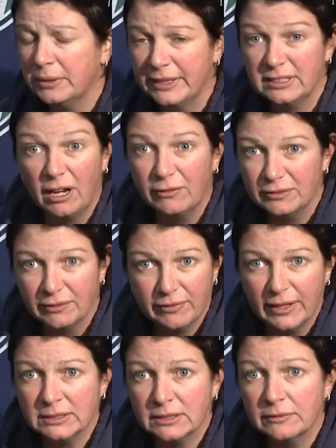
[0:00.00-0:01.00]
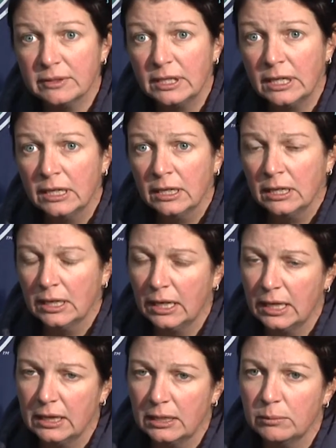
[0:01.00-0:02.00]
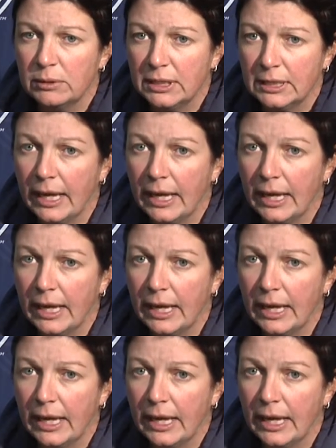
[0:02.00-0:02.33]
play tough defensively, and I think we did